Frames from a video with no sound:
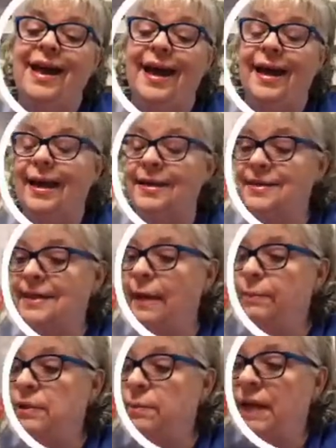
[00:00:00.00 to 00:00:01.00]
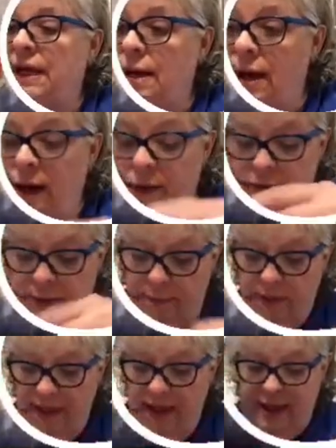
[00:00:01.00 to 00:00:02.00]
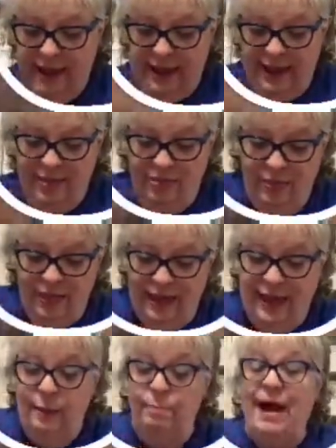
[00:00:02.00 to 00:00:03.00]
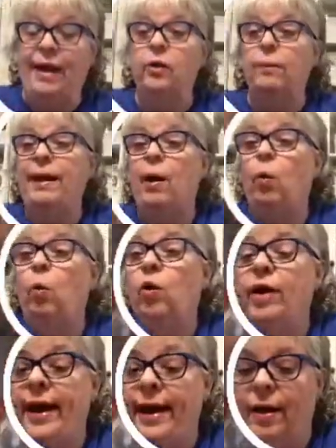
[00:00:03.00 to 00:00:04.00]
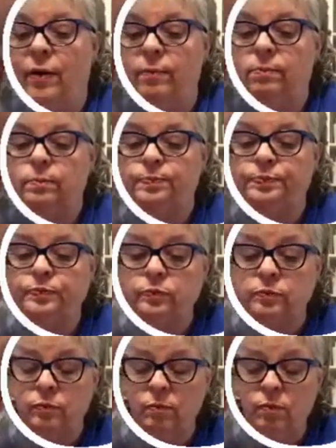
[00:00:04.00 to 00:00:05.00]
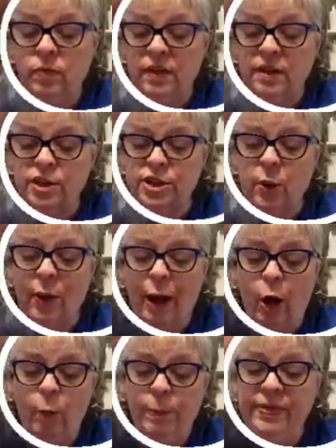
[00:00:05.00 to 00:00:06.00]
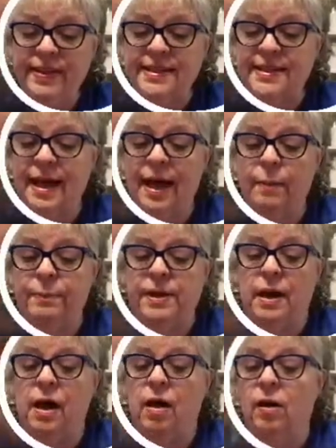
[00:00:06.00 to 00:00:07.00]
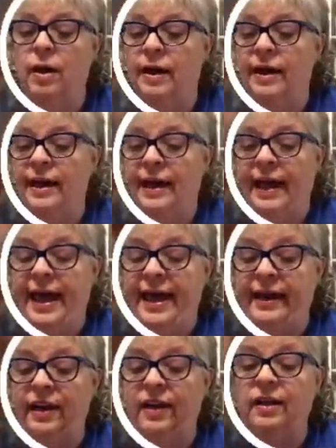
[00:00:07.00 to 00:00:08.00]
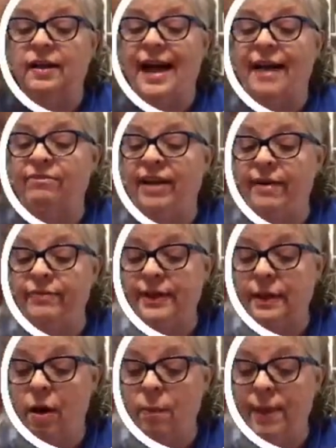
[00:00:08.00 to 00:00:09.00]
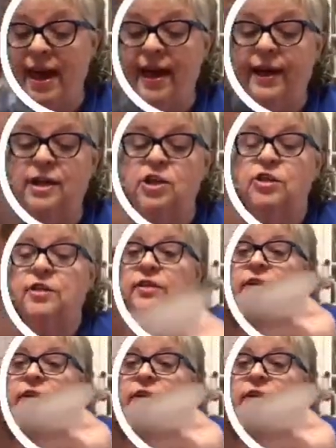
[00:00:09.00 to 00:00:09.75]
And I stamped them and colored them, and mine are about worn out. So I opened this up, y'all, and look, I've left it all packaged till